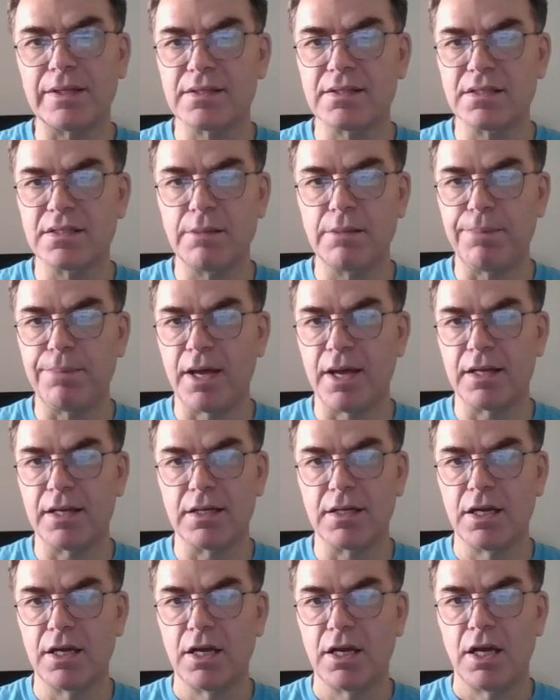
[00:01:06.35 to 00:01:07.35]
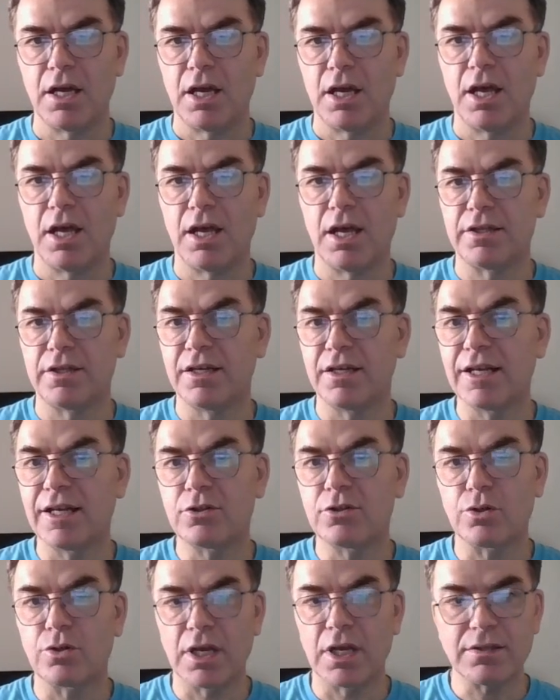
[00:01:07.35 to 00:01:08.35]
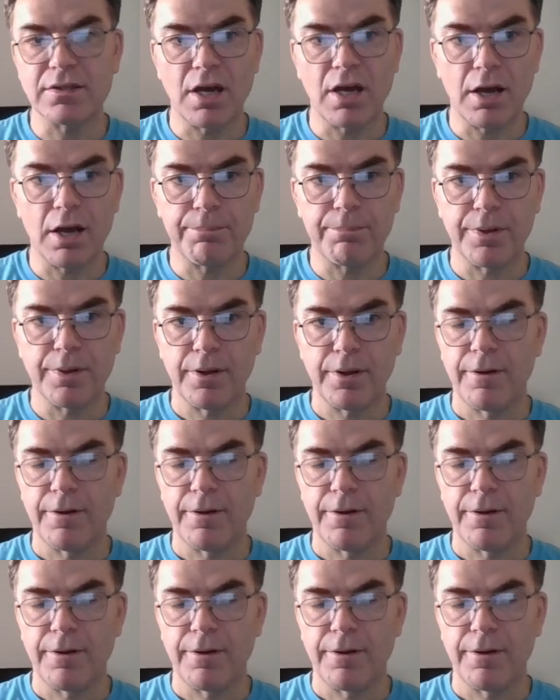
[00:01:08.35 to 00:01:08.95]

CPAN, the link to GitHub,